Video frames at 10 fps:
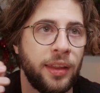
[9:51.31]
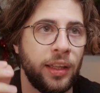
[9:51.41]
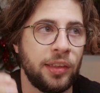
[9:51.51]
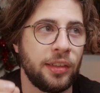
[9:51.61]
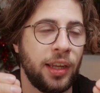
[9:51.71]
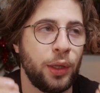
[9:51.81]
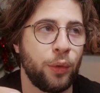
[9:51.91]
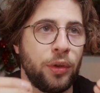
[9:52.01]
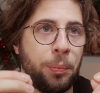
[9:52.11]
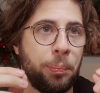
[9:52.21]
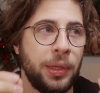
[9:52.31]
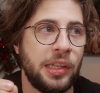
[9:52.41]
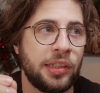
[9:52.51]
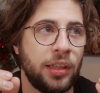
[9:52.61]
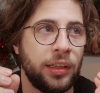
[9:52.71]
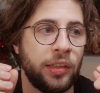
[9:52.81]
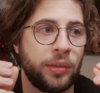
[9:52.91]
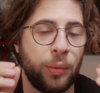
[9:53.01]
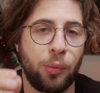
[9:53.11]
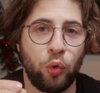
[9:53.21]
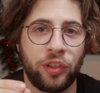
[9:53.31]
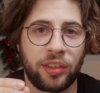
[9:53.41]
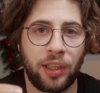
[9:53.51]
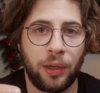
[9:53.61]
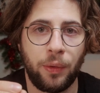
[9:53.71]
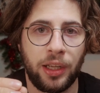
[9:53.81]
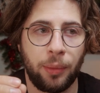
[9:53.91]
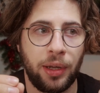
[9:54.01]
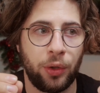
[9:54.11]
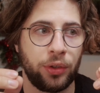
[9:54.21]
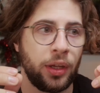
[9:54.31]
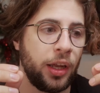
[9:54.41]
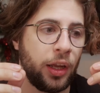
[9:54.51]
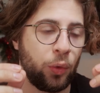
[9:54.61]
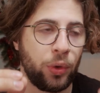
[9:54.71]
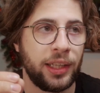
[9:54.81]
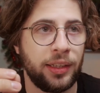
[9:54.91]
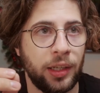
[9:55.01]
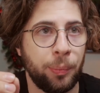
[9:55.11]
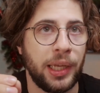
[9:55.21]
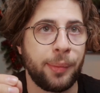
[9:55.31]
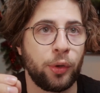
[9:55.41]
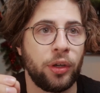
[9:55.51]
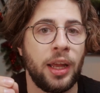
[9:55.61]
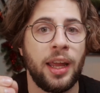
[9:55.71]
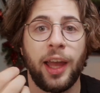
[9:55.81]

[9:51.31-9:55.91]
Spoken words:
And that's kind of the piece that is the most scary about writing a paper.